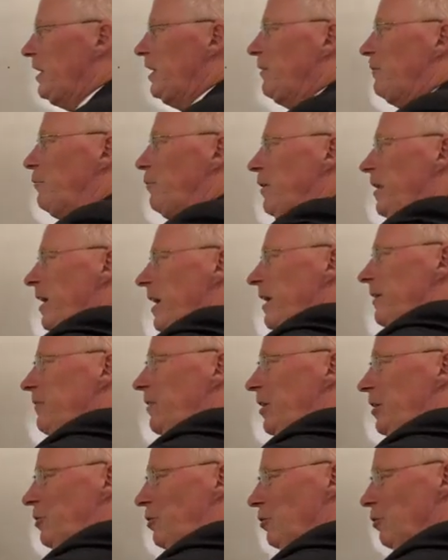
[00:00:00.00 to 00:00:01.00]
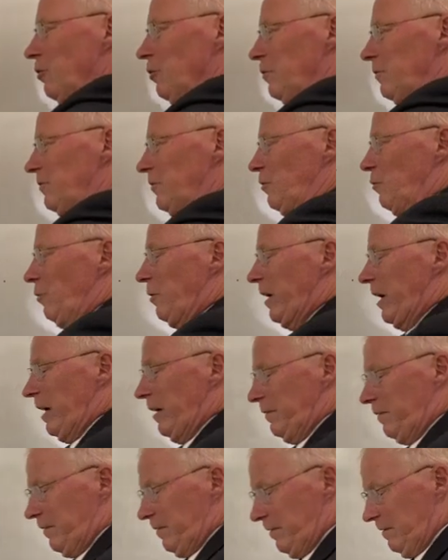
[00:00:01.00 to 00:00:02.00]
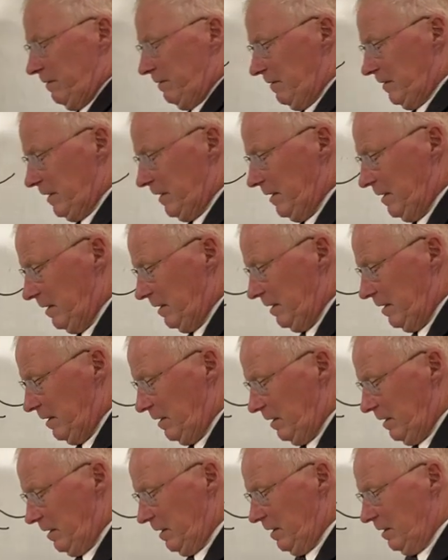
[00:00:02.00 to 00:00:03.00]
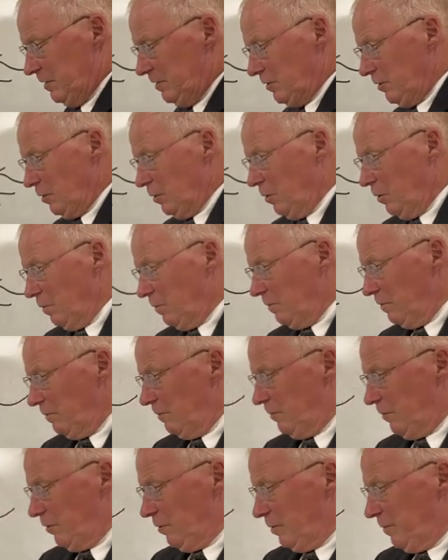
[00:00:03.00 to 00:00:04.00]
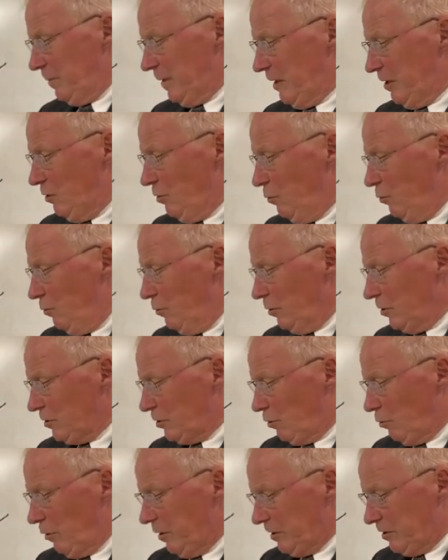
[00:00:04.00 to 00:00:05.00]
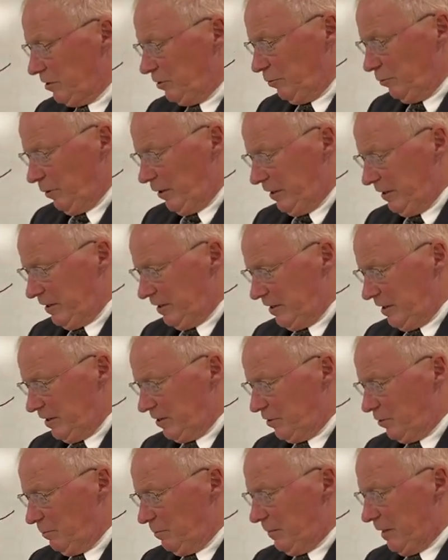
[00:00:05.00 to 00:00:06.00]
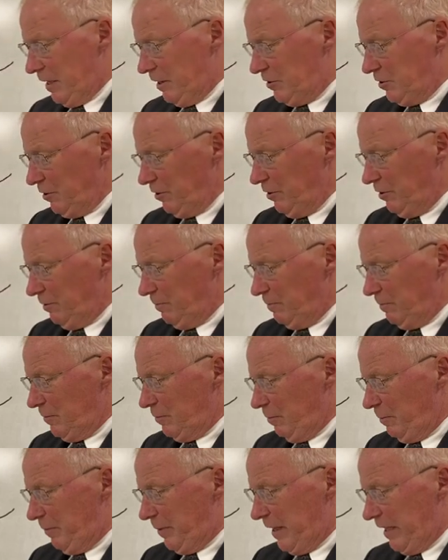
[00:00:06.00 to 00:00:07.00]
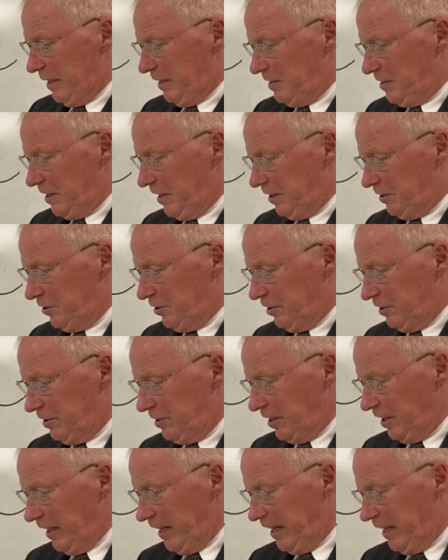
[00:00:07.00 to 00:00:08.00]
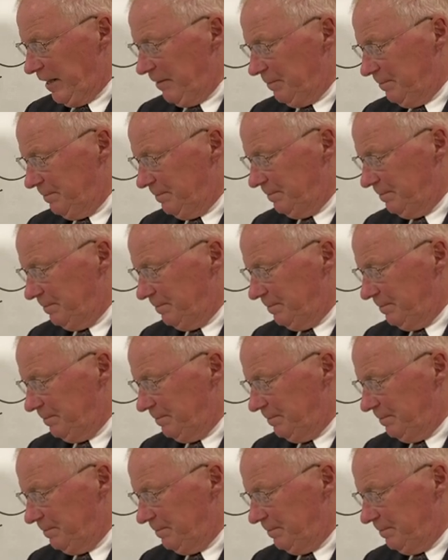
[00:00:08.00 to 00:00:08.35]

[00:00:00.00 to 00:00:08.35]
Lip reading: if we have a curved graph? So there will be numerous questions like that, so make sure you're paying attention to that.